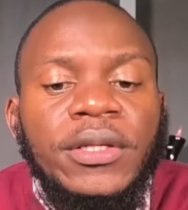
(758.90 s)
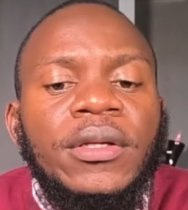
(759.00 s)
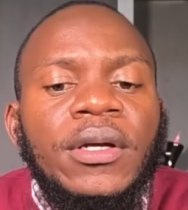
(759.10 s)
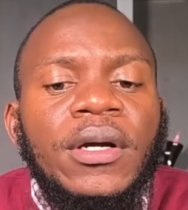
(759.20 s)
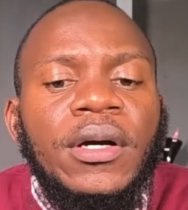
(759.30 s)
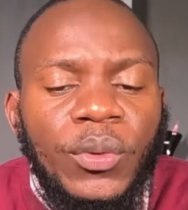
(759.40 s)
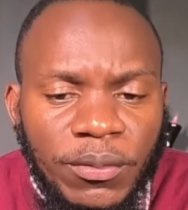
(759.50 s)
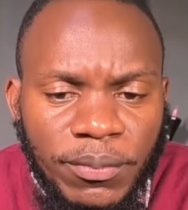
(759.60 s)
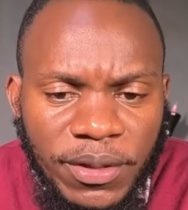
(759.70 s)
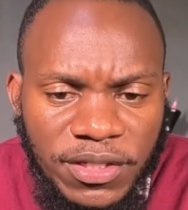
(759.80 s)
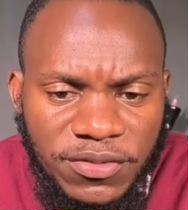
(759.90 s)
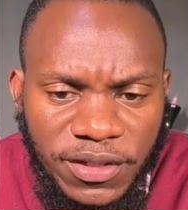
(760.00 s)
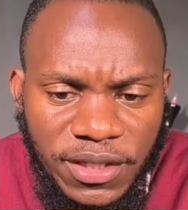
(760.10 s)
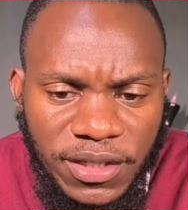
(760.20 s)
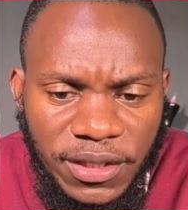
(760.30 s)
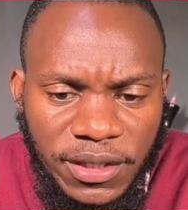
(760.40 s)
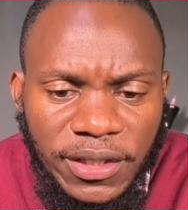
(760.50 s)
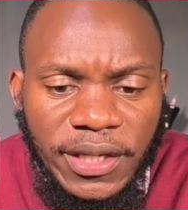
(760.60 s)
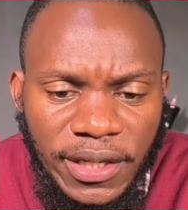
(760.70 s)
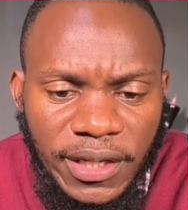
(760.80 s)
when breastfeeding.
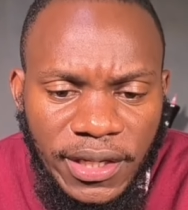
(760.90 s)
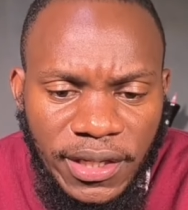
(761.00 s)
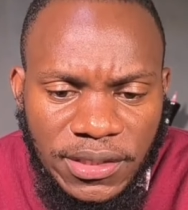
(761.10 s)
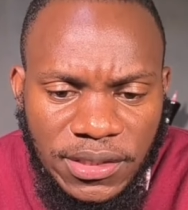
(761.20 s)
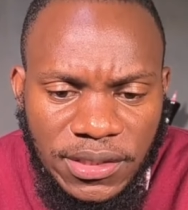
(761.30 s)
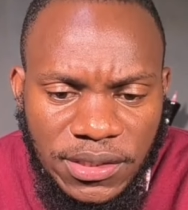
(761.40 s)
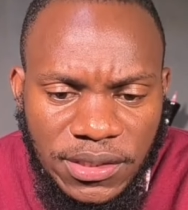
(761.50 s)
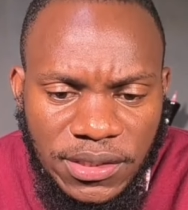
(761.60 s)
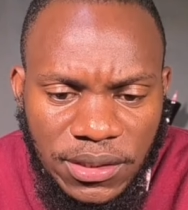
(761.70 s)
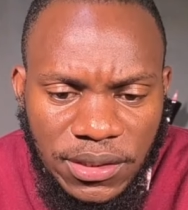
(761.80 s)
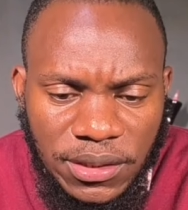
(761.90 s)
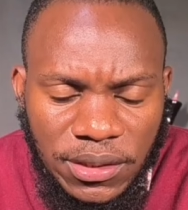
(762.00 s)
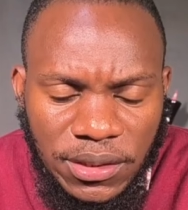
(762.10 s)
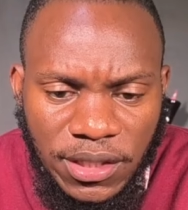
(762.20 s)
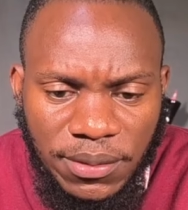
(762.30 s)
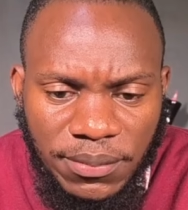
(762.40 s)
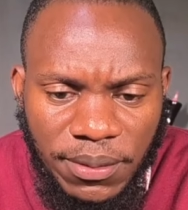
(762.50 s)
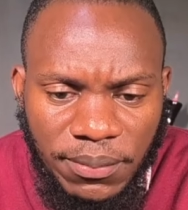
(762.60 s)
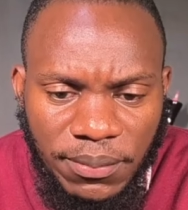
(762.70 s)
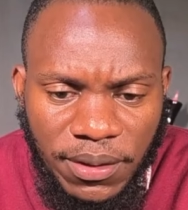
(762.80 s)
Yes. Yes, I remember that.